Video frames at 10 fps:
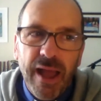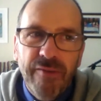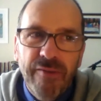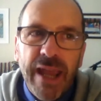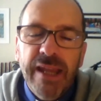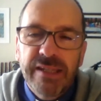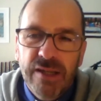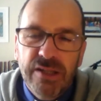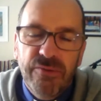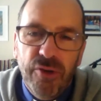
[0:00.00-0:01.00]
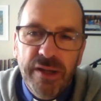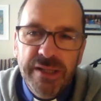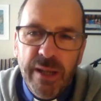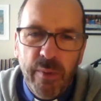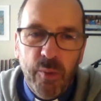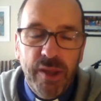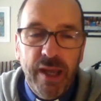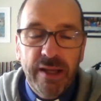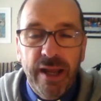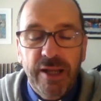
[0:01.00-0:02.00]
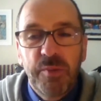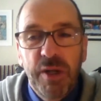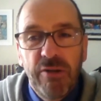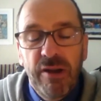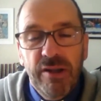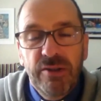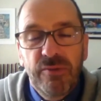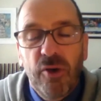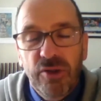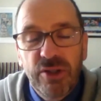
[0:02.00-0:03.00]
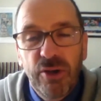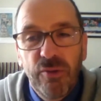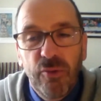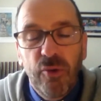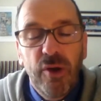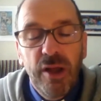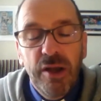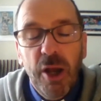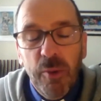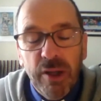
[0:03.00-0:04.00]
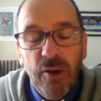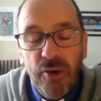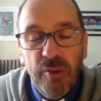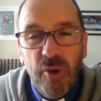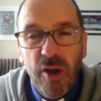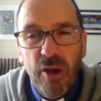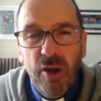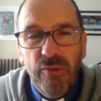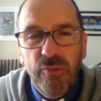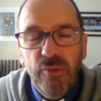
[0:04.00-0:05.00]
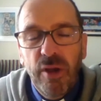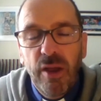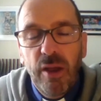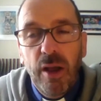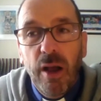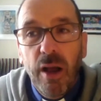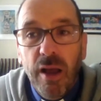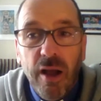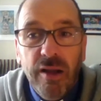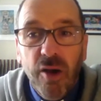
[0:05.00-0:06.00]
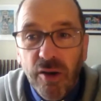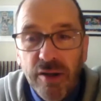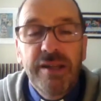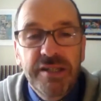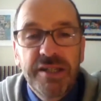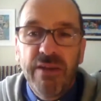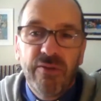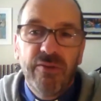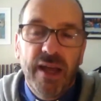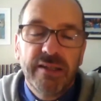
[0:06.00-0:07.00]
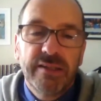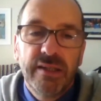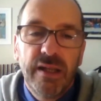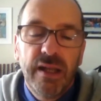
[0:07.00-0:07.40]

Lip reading: having any sense of real contentment without an experience of God's love or knowing God in my life, I can't conceive of that.